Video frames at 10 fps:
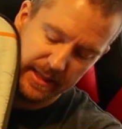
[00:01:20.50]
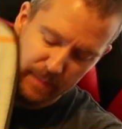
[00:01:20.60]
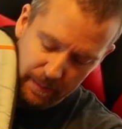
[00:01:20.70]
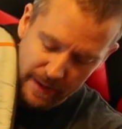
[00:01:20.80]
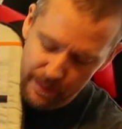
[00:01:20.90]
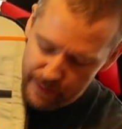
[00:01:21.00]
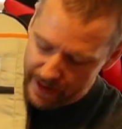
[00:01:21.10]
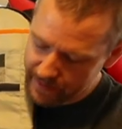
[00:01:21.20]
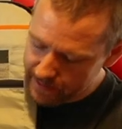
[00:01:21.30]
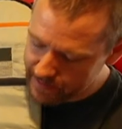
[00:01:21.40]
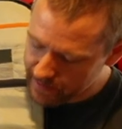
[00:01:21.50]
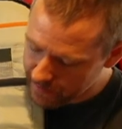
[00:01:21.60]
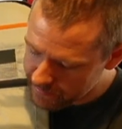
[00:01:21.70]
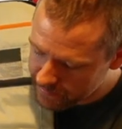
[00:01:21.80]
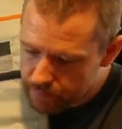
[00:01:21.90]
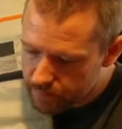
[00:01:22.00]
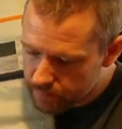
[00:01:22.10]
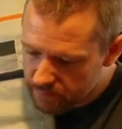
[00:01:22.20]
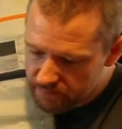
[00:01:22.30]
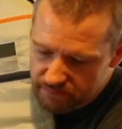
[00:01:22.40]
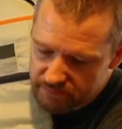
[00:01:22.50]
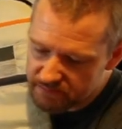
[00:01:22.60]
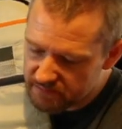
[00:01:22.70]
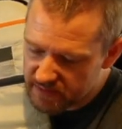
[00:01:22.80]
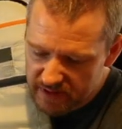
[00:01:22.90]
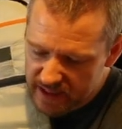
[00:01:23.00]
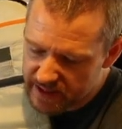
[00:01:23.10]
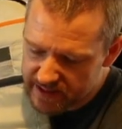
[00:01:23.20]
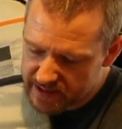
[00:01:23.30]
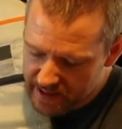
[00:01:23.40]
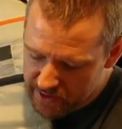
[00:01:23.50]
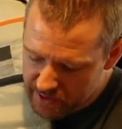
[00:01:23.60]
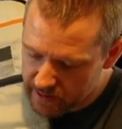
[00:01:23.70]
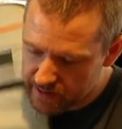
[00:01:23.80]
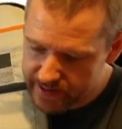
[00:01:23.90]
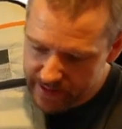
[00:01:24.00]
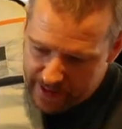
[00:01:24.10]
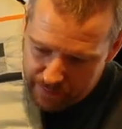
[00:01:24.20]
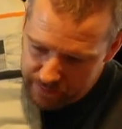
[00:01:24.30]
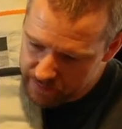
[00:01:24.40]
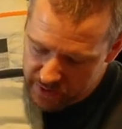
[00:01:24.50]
is my main bag these days. It's essentially the same,